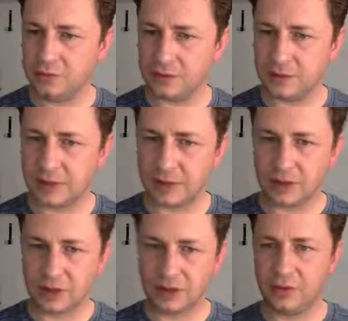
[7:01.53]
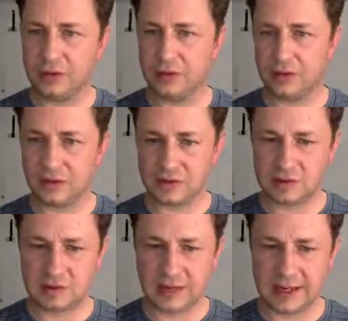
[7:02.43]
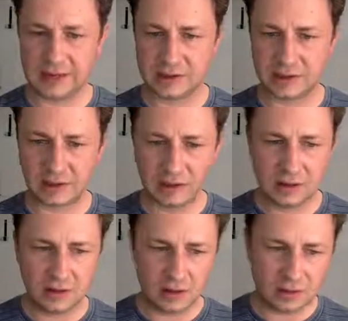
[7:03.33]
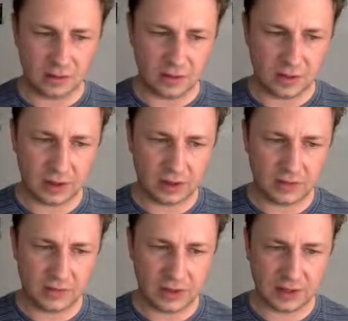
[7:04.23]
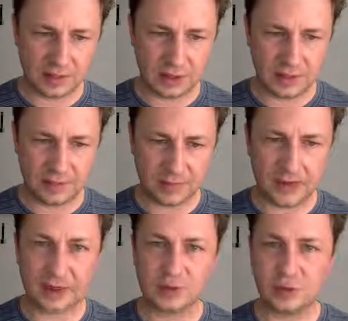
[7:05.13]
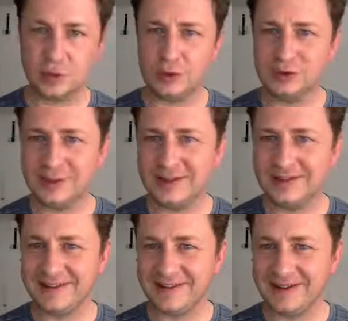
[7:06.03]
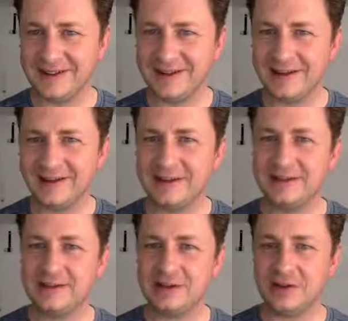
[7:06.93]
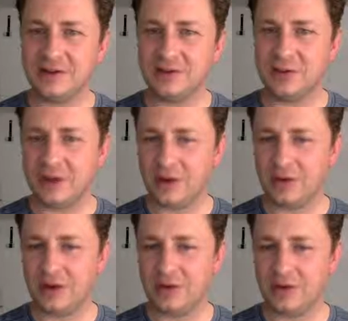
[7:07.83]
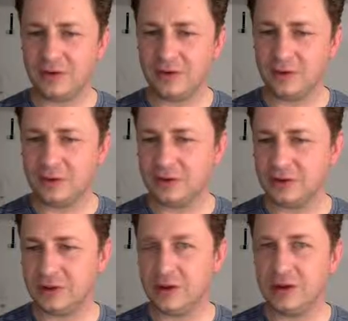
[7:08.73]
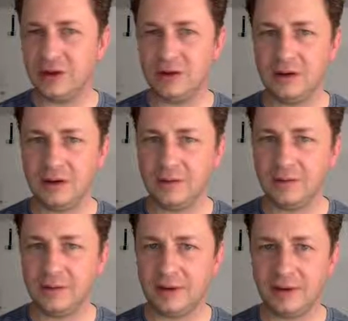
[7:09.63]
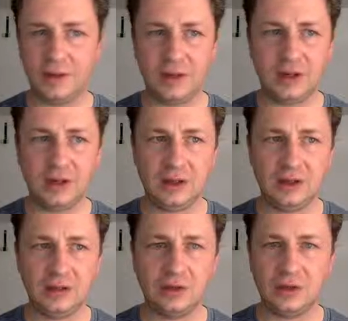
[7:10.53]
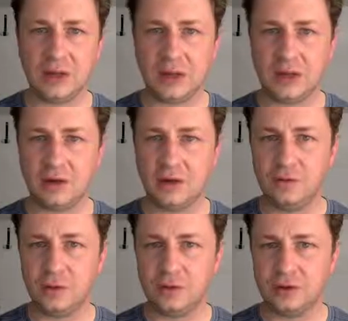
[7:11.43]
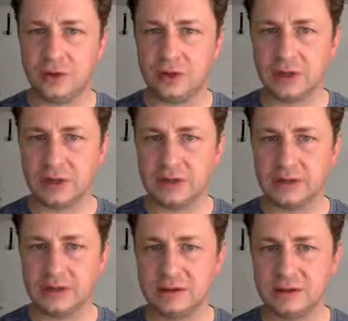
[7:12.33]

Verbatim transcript: So we got to work with this gadget the way we got to play by its rules. So we go into our folder, and and we create a new folder. Organize.